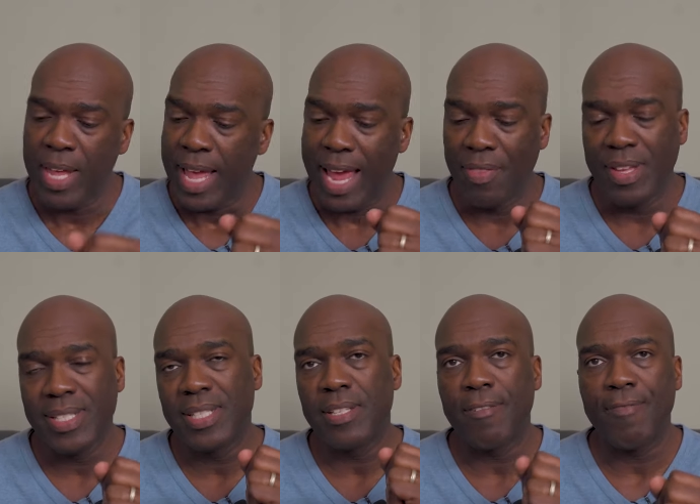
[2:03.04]
And this
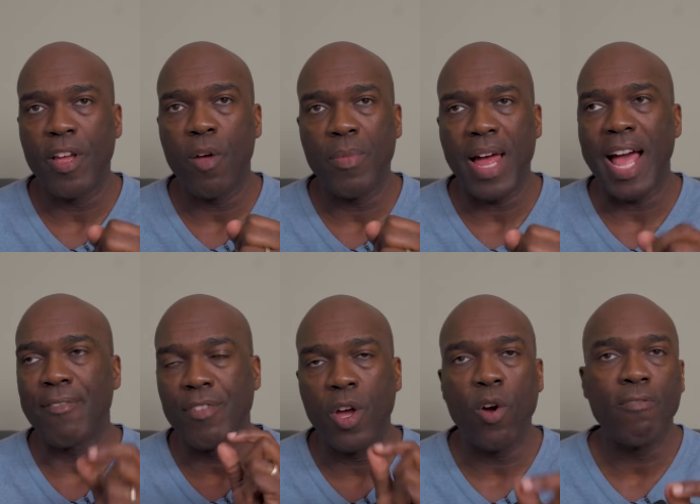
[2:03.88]
is a film that I've
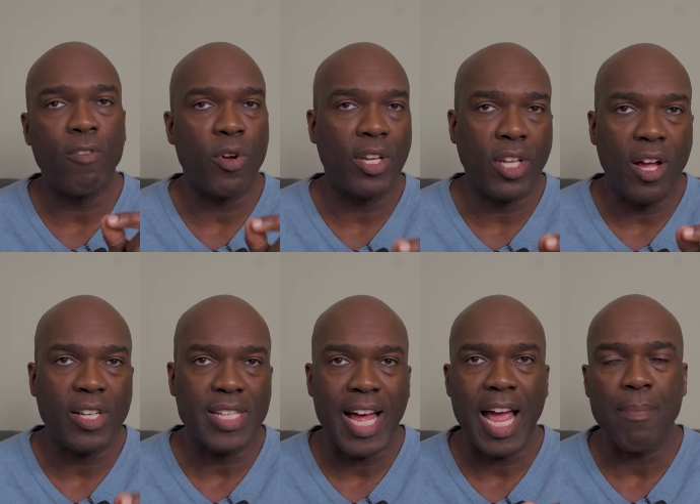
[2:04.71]
known for a long
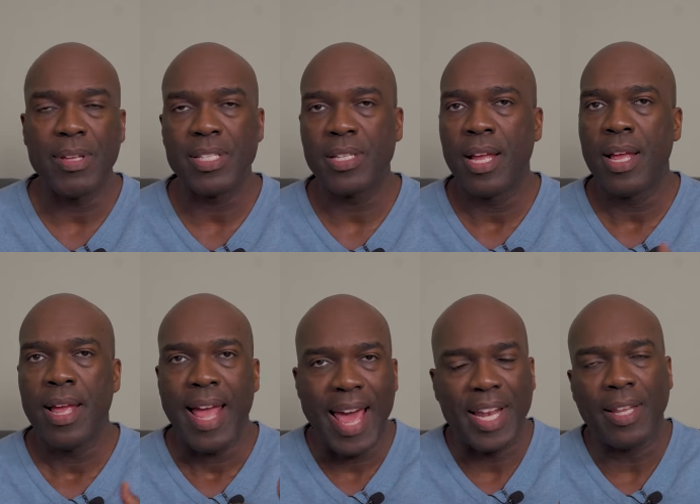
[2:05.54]
time is
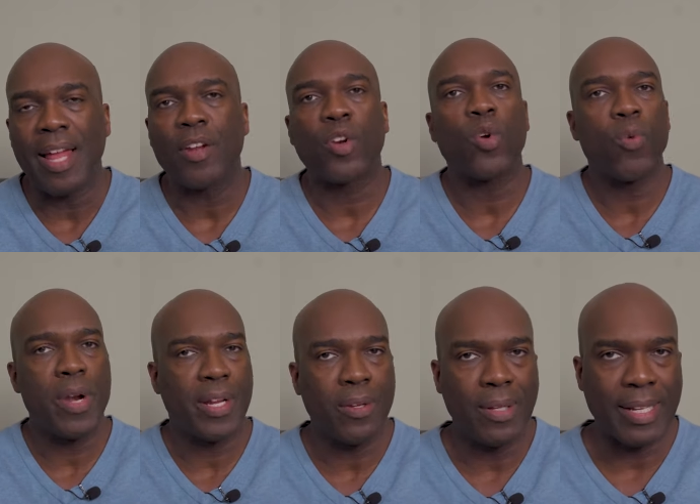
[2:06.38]
had a lot of
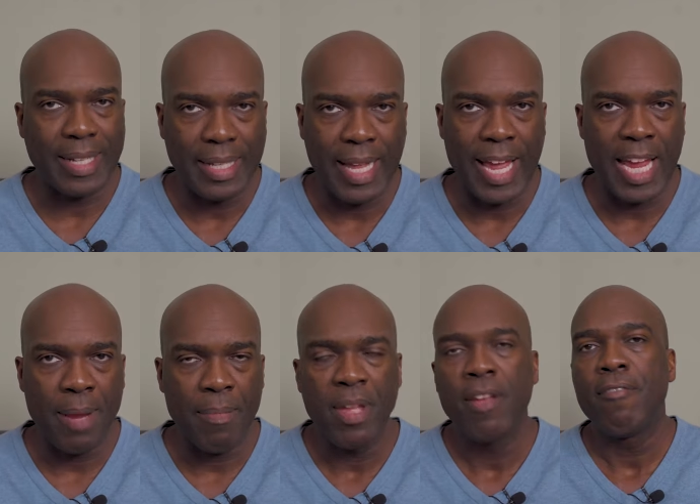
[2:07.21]
critical
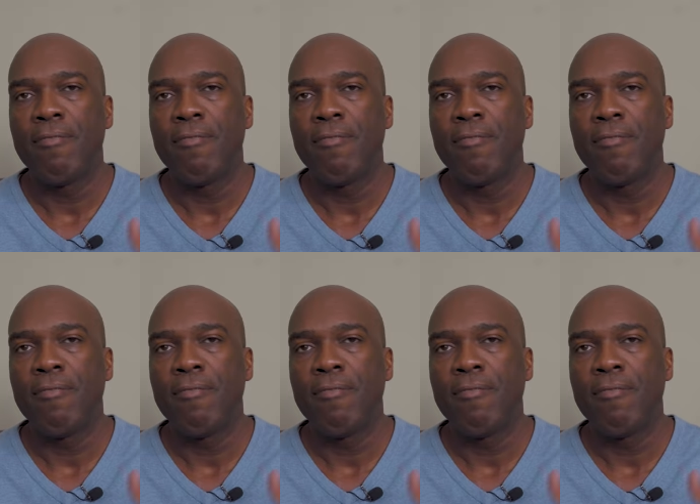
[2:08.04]
acclaim,